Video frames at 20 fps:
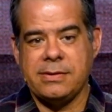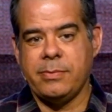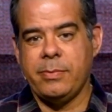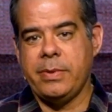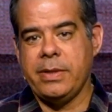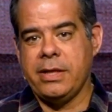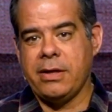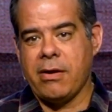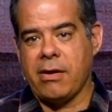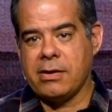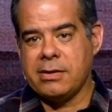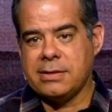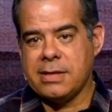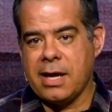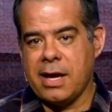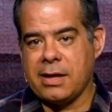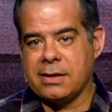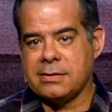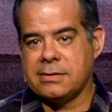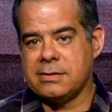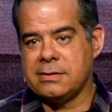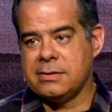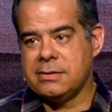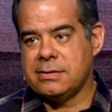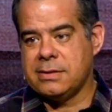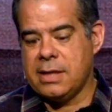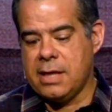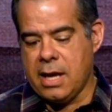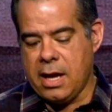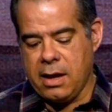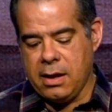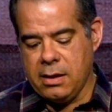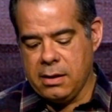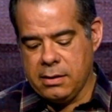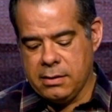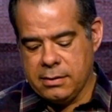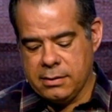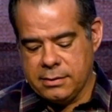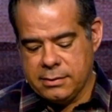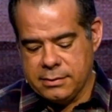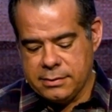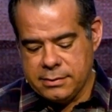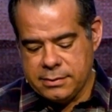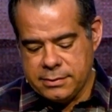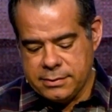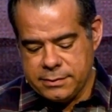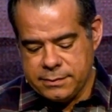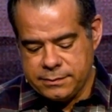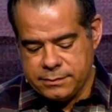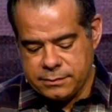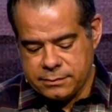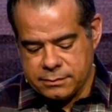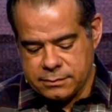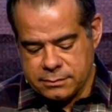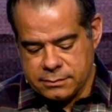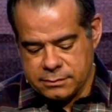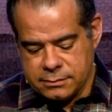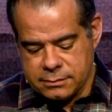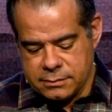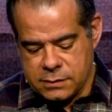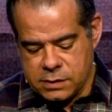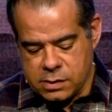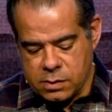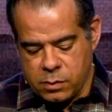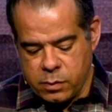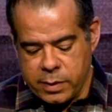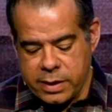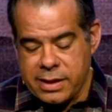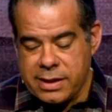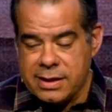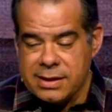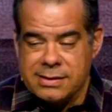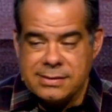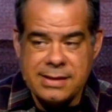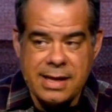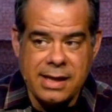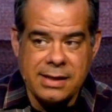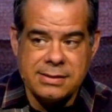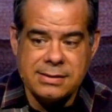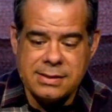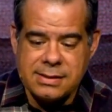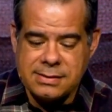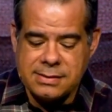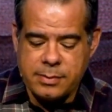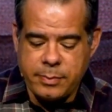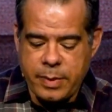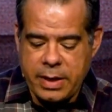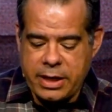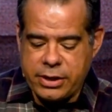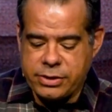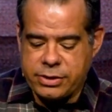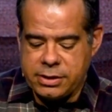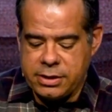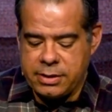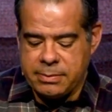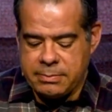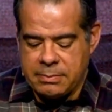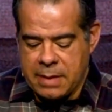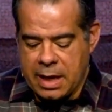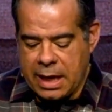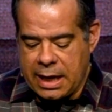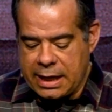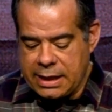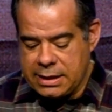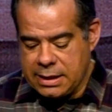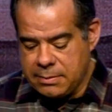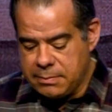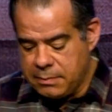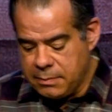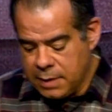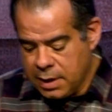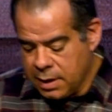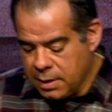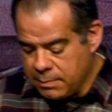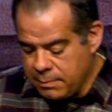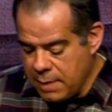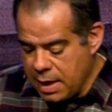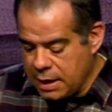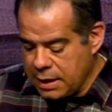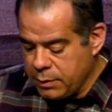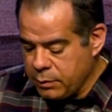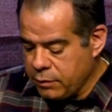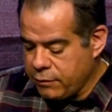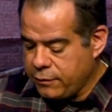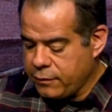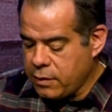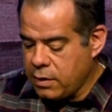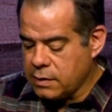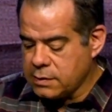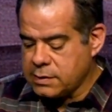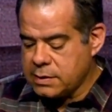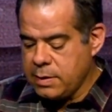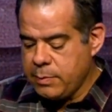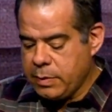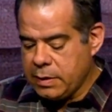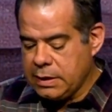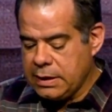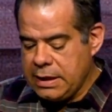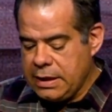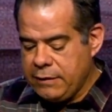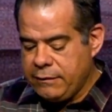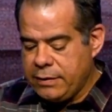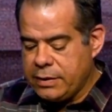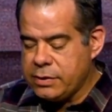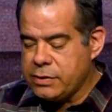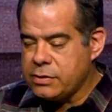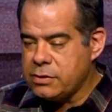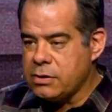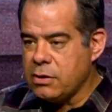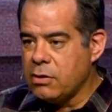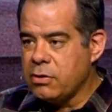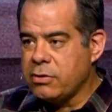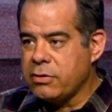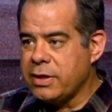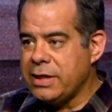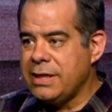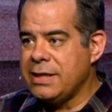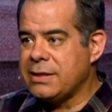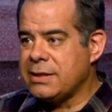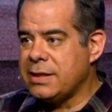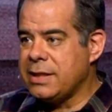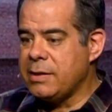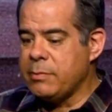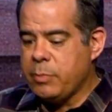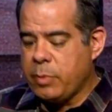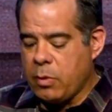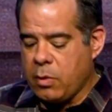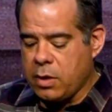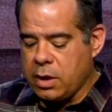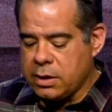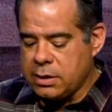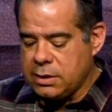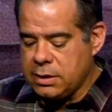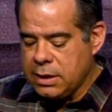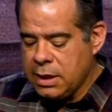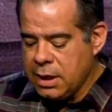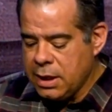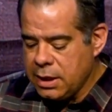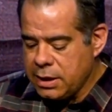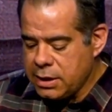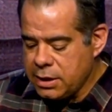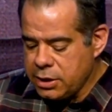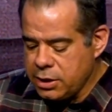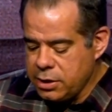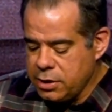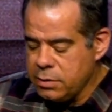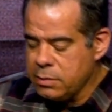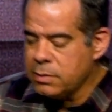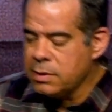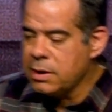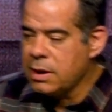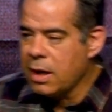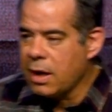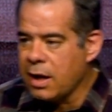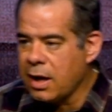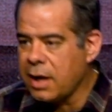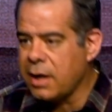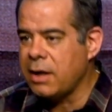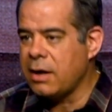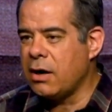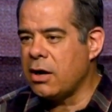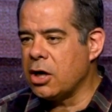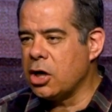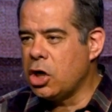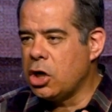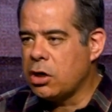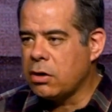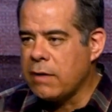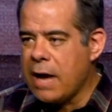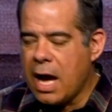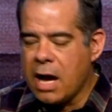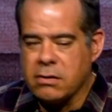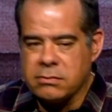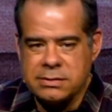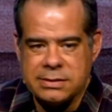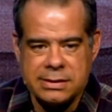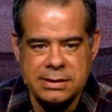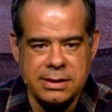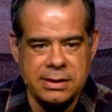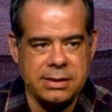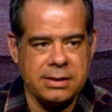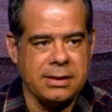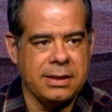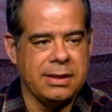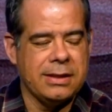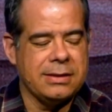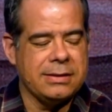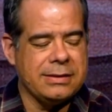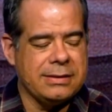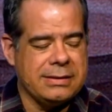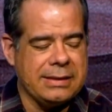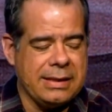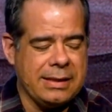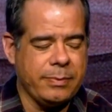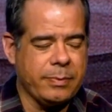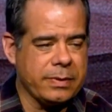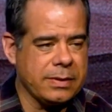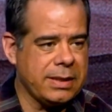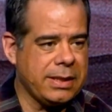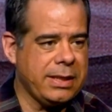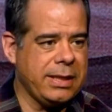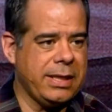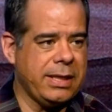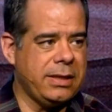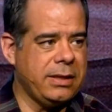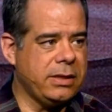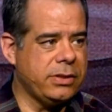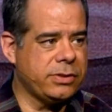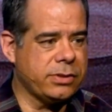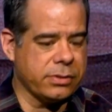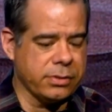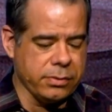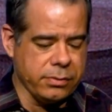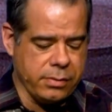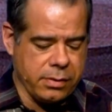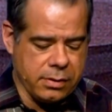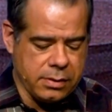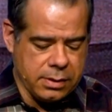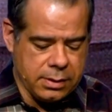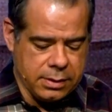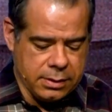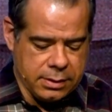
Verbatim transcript: to be our text today. So, with this anticipation in mind that many will falsely believe, it is so critically important that you and I are grounded deeply in the truth.